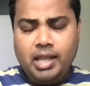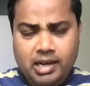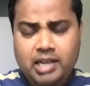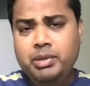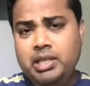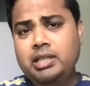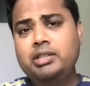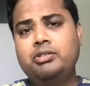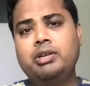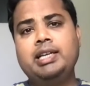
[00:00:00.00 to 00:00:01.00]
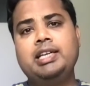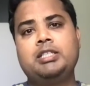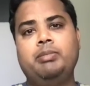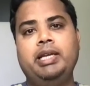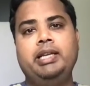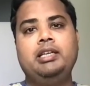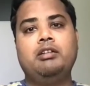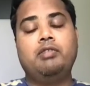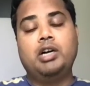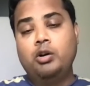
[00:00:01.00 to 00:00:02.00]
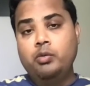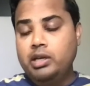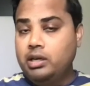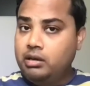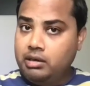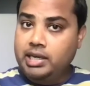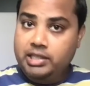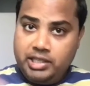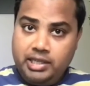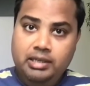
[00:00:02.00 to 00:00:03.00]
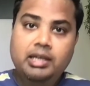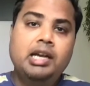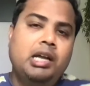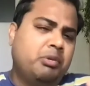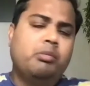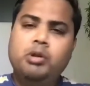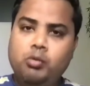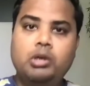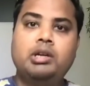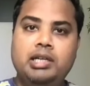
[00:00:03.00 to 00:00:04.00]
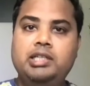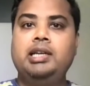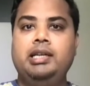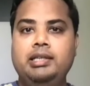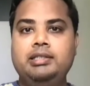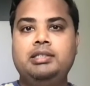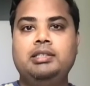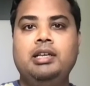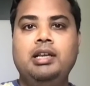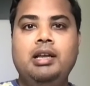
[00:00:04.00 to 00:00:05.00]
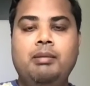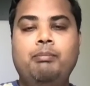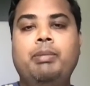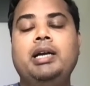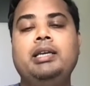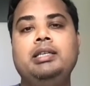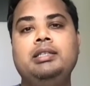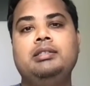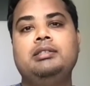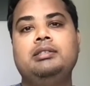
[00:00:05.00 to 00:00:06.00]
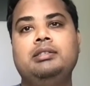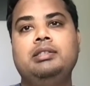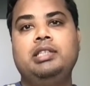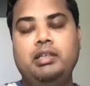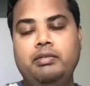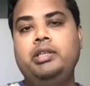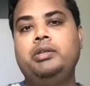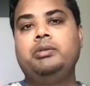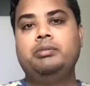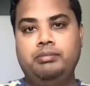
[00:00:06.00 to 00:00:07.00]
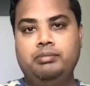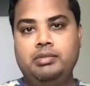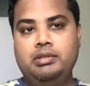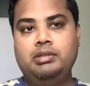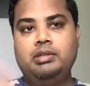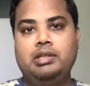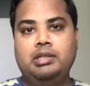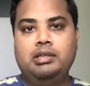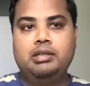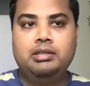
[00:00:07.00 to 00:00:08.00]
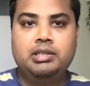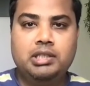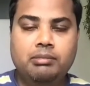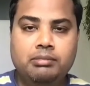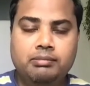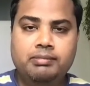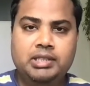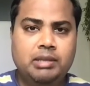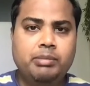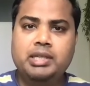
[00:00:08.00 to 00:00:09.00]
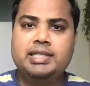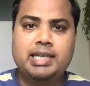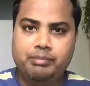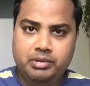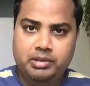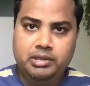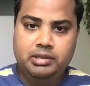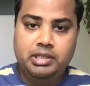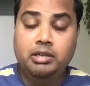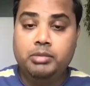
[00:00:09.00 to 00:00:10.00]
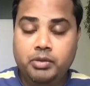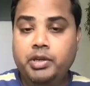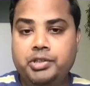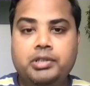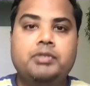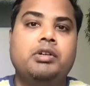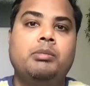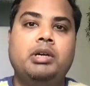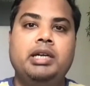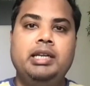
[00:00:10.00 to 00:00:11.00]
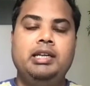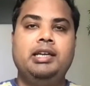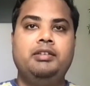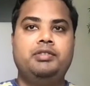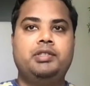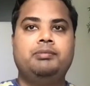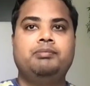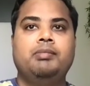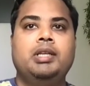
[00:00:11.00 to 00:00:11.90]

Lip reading: Let me try explaining of how we are agile and probably what agile is by giving you some simple examples and observations from our daily lives.